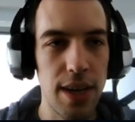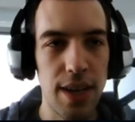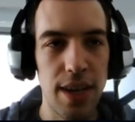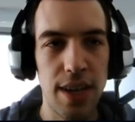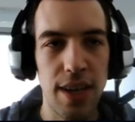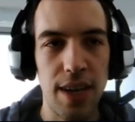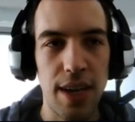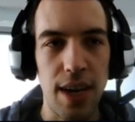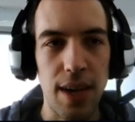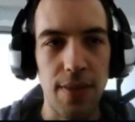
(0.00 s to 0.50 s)

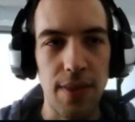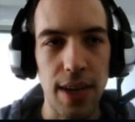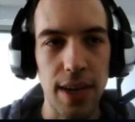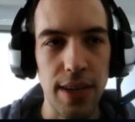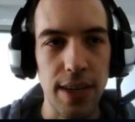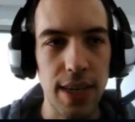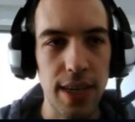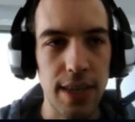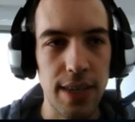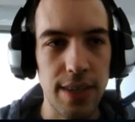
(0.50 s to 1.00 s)
And then you
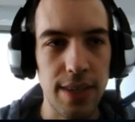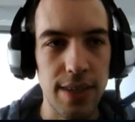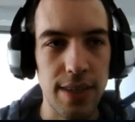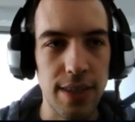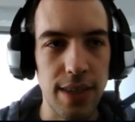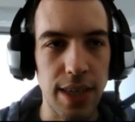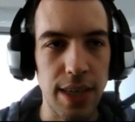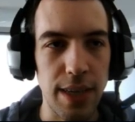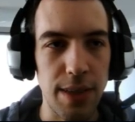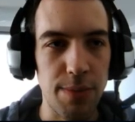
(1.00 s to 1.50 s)
can
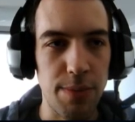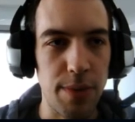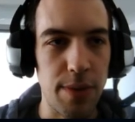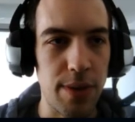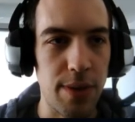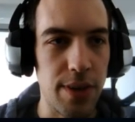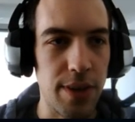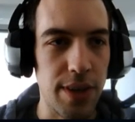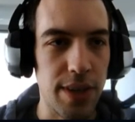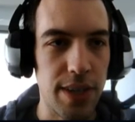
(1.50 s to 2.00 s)
see
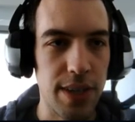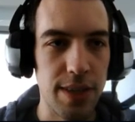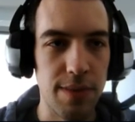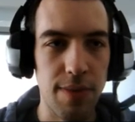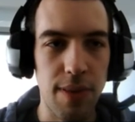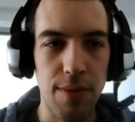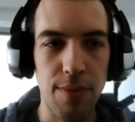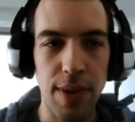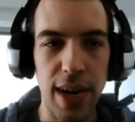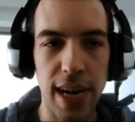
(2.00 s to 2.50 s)
what the
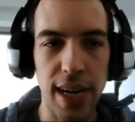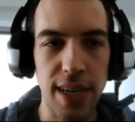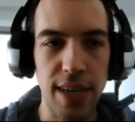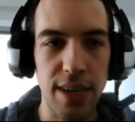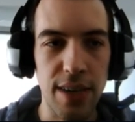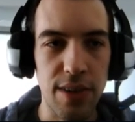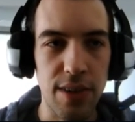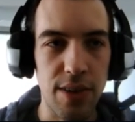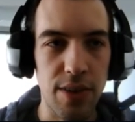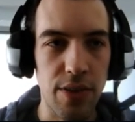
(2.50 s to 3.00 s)
value
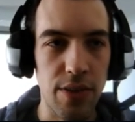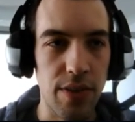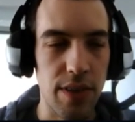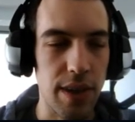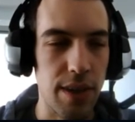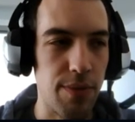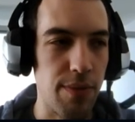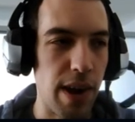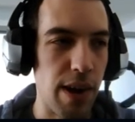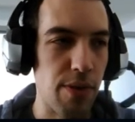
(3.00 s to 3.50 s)
of the
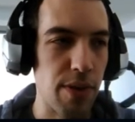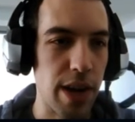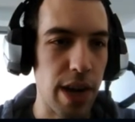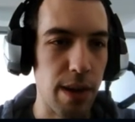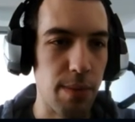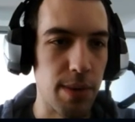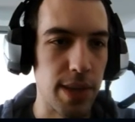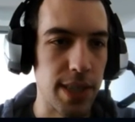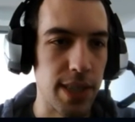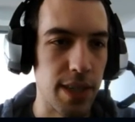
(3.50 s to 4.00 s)

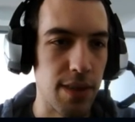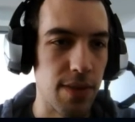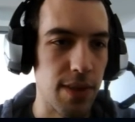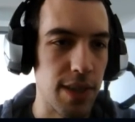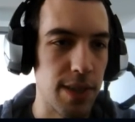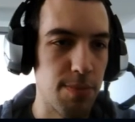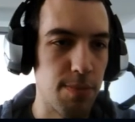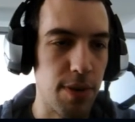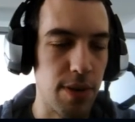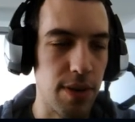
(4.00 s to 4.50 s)
variables at this
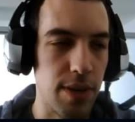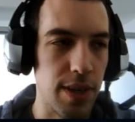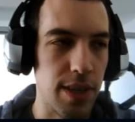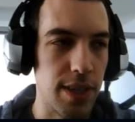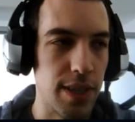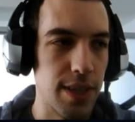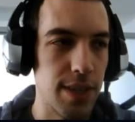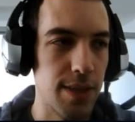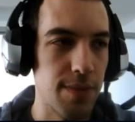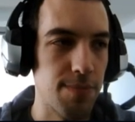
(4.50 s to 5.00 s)

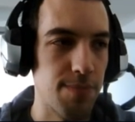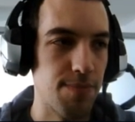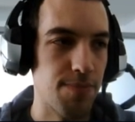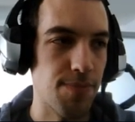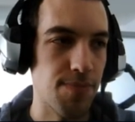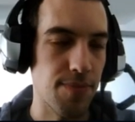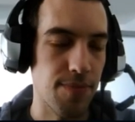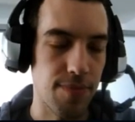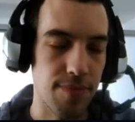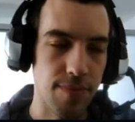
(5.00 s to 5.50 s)
point.
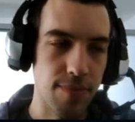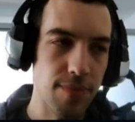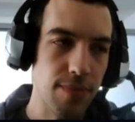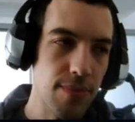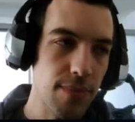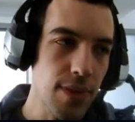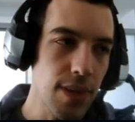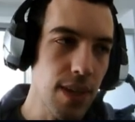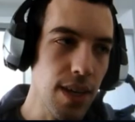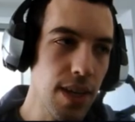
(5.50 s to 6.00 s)

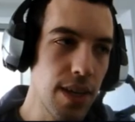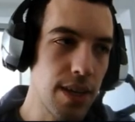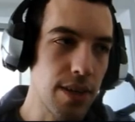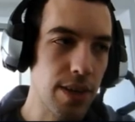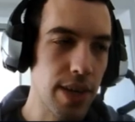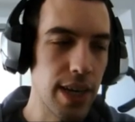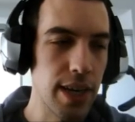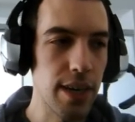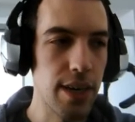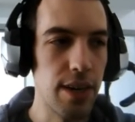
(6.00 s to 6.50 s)
You
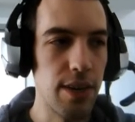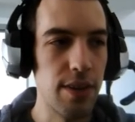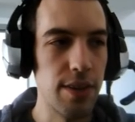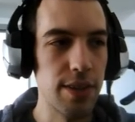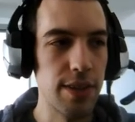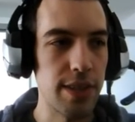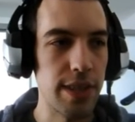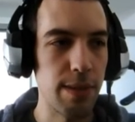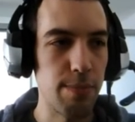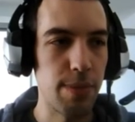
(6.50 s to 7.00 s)
can go
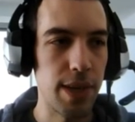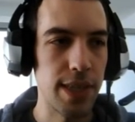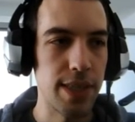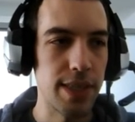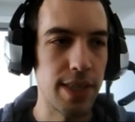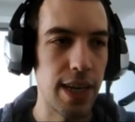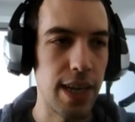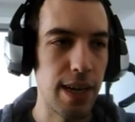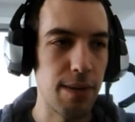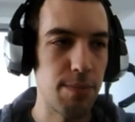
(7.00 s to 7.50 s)
step by
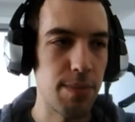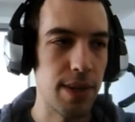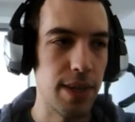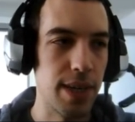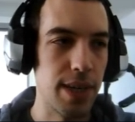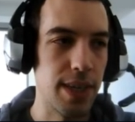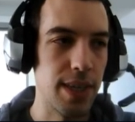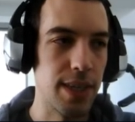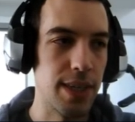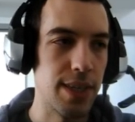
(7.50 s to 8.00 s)
step
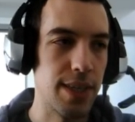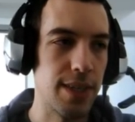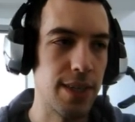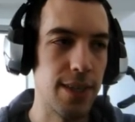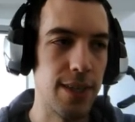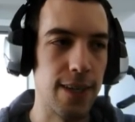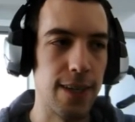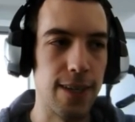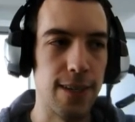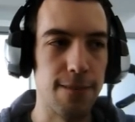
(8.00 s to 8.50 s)
and
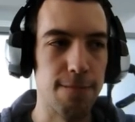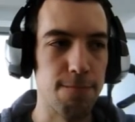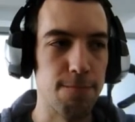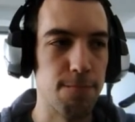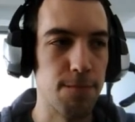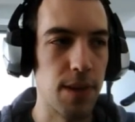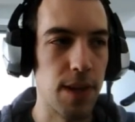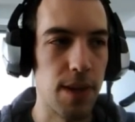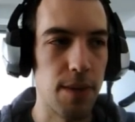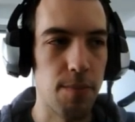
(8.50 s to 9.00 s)

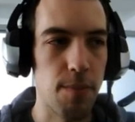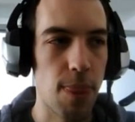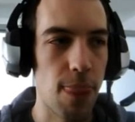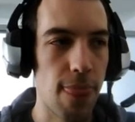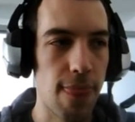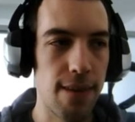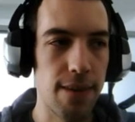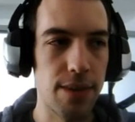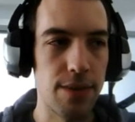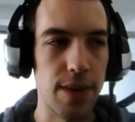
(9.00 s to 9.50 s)

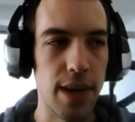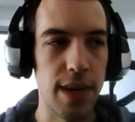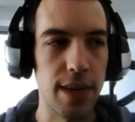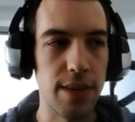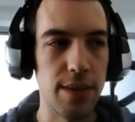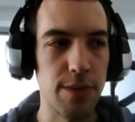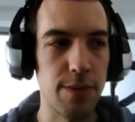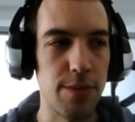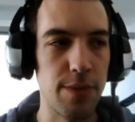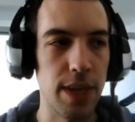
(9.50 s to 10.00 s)
try to
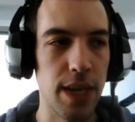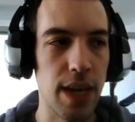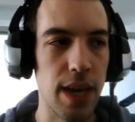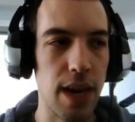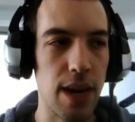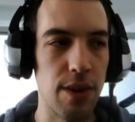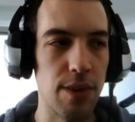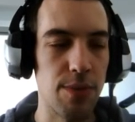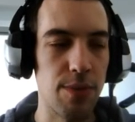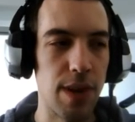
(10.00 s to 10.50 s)
figure
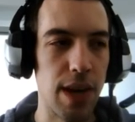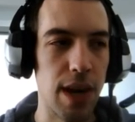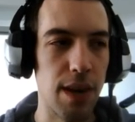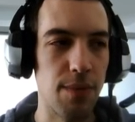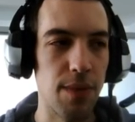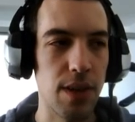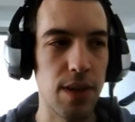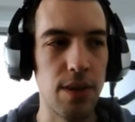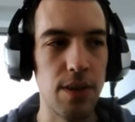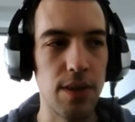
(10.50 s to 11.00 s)
out why the
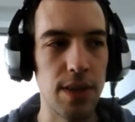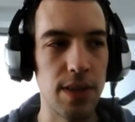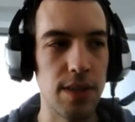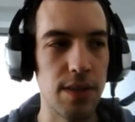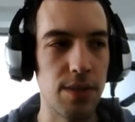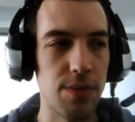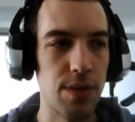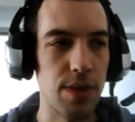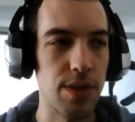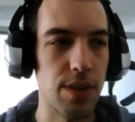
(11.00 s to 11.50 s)
code is not
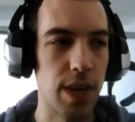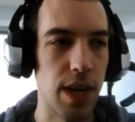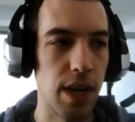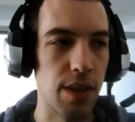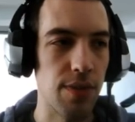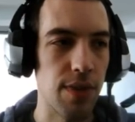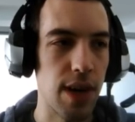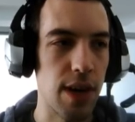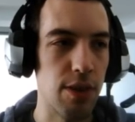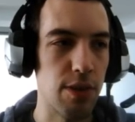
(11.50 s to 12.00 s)
returning
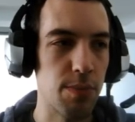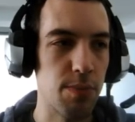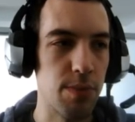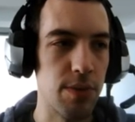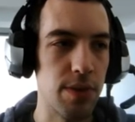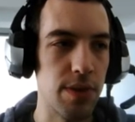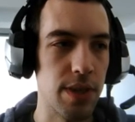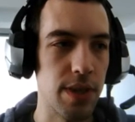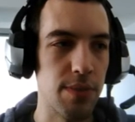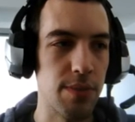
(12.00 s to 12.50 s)
the
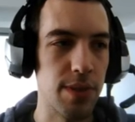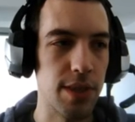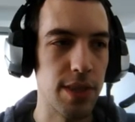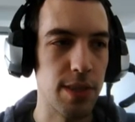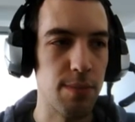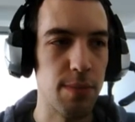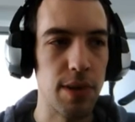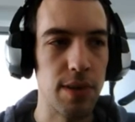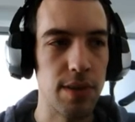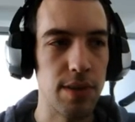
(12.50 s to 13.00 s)
output it was
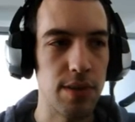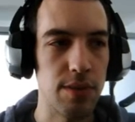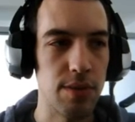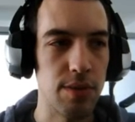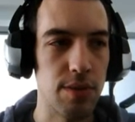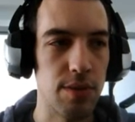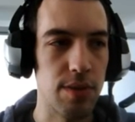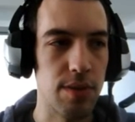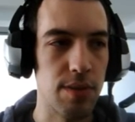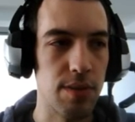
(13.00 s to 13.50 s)
supposed
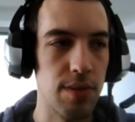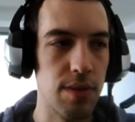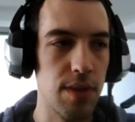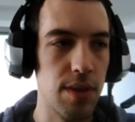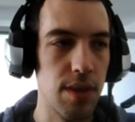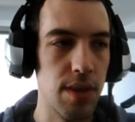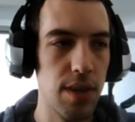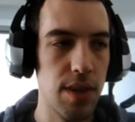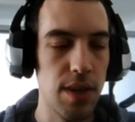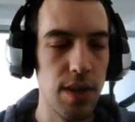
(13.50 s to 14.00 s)
to
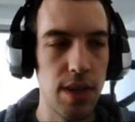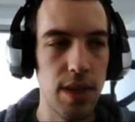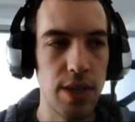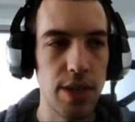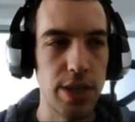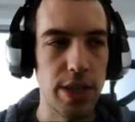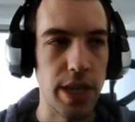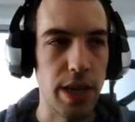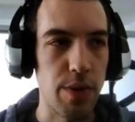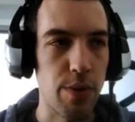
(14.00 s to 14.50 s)

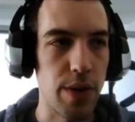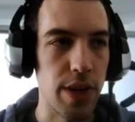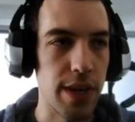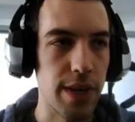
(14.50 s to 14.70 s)
generate.